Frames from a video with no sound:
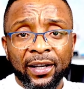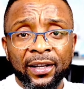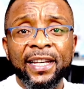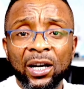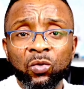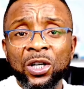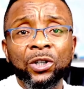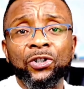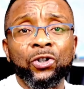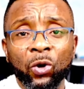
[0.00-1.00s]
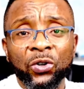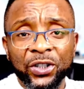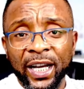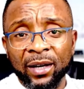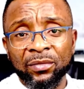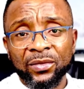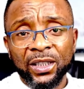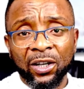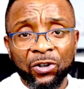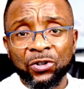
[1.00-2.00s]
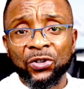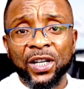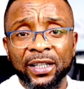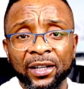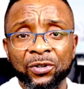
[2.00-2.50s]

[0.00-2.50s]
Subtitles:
they will stone them. He also said that too.